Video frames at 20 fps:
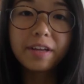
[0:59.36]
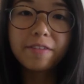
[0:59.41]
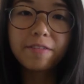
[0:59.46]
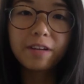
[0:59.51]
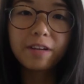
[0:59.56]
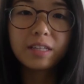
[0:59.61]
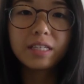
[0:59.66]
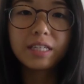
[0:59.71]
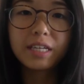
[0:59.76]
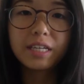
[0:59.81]

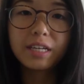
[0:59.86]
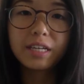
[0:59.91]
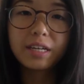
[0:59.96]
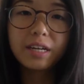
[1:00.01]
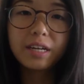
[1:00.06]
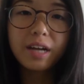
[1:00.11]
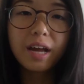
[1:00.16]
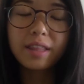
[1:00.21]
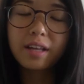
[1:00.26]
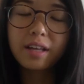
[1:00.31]
frontier
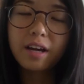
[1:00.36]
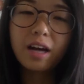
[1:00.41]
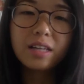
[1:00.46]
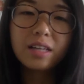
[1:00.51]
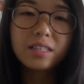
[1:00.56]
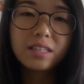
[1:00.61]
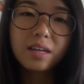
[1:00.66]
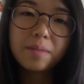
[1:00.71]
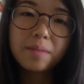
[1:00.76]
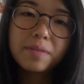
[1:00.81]
and the
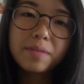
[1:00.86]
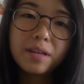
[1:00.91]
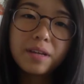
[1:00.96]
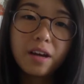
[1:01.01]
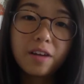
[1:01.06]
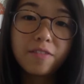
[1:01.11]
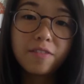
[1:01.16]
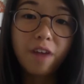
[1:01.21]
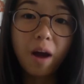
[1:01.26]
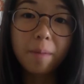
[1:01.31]
concept
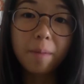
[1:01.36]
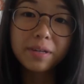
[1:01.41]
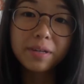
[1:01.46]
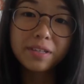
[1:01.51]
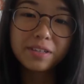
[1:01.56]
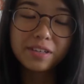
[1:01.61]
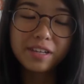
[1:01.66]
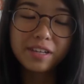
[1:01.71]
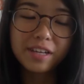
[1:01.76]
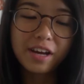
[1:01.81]
of
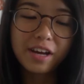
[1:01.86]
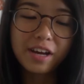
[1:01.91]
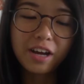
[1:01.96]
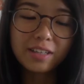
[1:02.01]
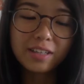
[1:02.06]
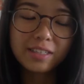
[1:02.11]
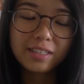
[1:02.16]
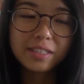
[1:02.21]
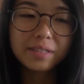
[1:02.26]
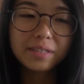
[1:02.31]
opportunity
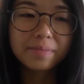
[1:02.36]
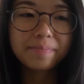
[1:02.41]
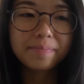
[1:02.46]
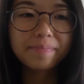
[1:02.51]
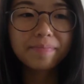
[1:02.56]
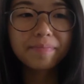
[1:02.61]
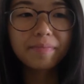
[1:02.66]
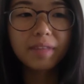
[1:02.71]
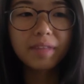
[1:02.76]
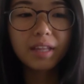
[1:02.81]
cost.
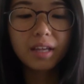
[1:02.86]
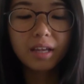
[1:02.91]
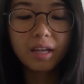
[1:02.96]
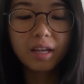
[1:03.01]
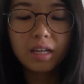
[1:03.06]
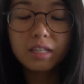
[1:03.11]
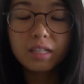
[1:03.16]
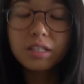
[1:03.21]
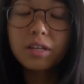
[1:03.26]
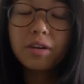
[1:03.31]

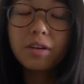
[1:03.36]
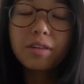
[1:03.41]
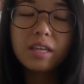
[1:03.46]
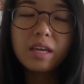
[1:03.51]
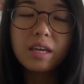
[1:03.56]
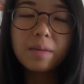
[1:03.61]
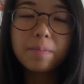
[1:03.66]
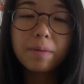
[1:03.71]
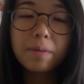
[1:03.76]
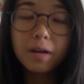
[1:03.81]
So
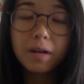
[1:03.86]
the